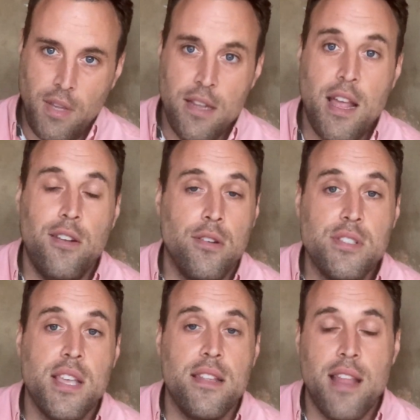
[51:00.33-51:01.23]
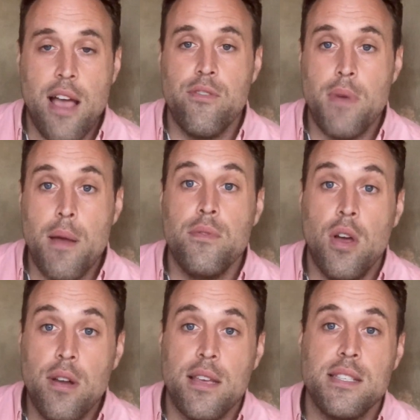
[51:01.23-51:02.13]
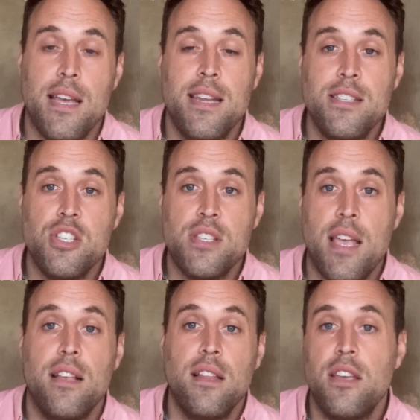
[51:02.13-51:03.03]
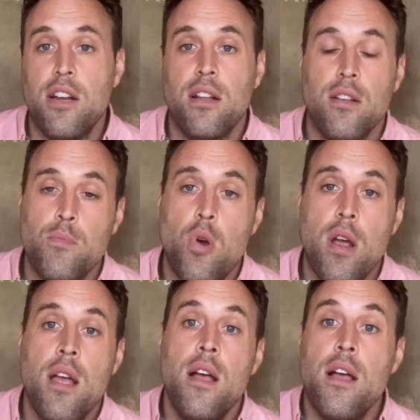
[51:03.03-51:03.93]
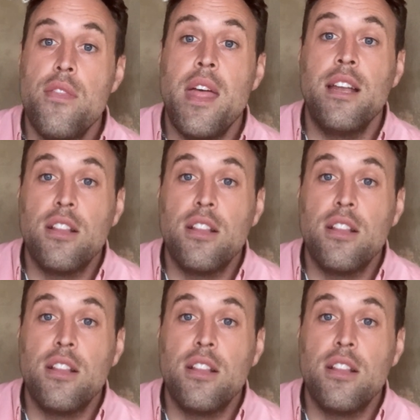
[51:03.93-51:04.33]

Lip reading: Now don't say, remember, notice I didn't just say click here to learn more, then